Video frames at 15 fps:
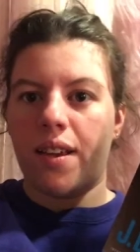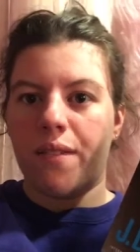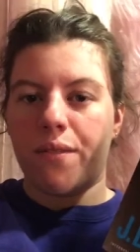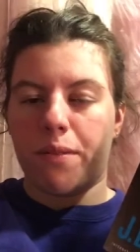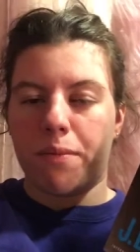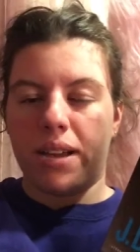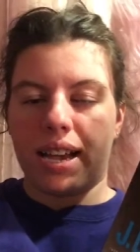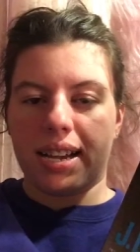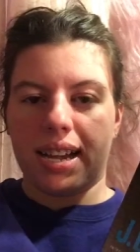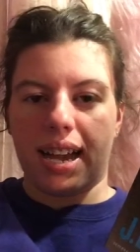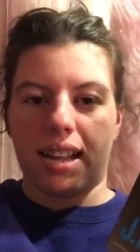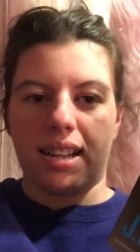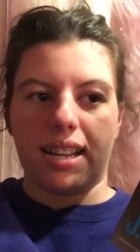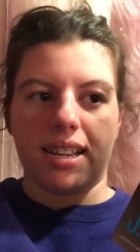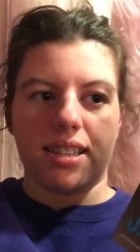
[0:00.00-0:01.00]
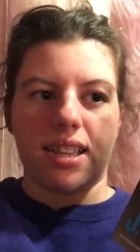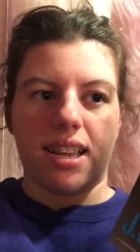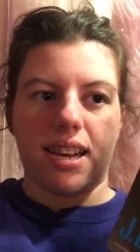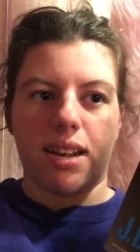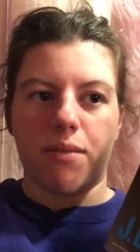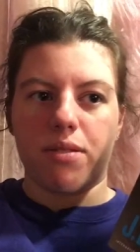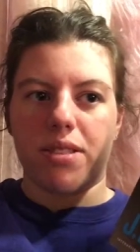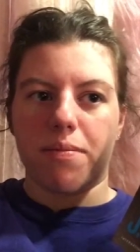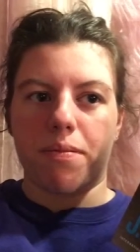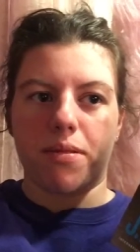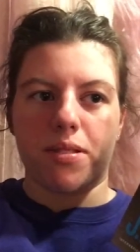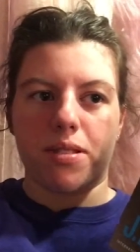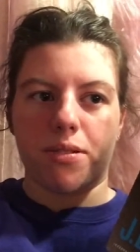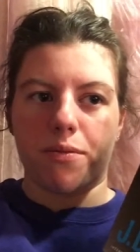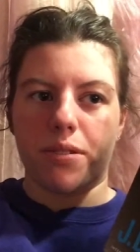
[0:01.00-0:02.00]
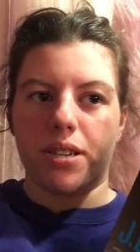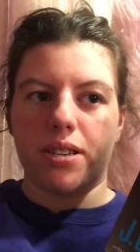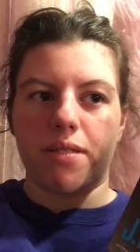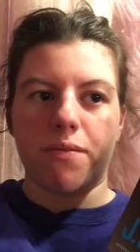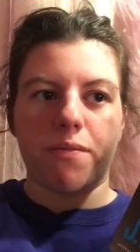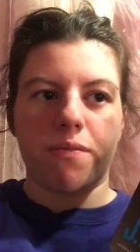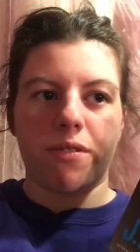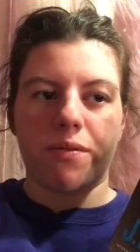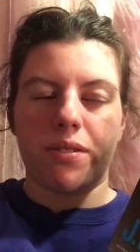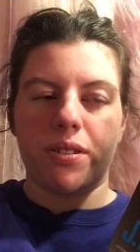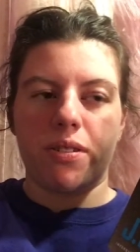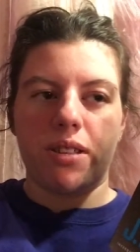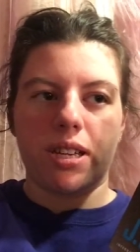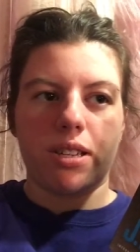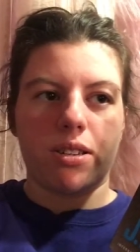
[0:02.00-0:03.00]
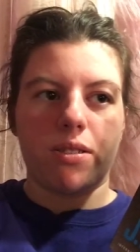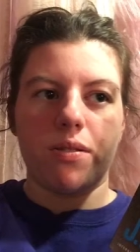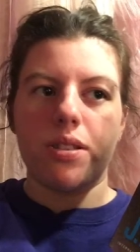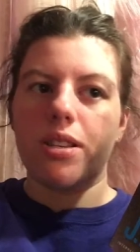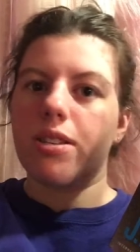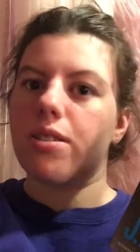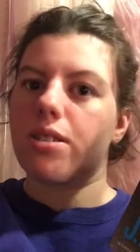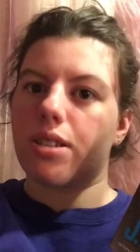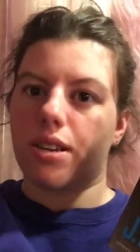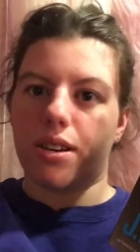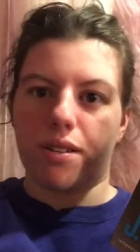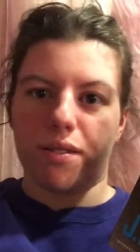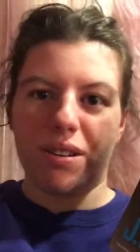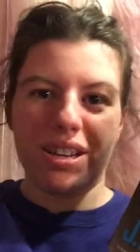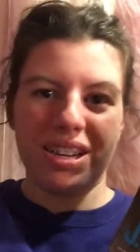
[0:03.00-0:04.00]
from NetGalley that I was supposed to read and review like two years ago,